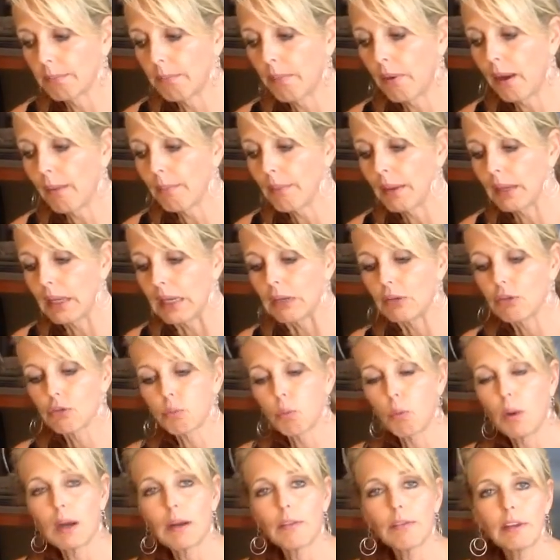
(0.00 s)
Probably each
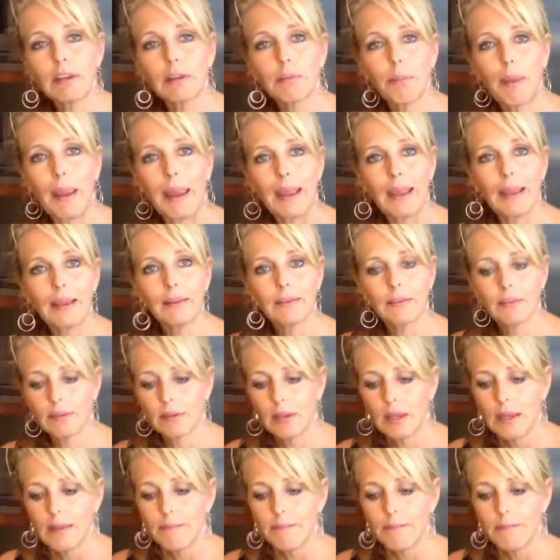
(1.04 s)
one of these pans,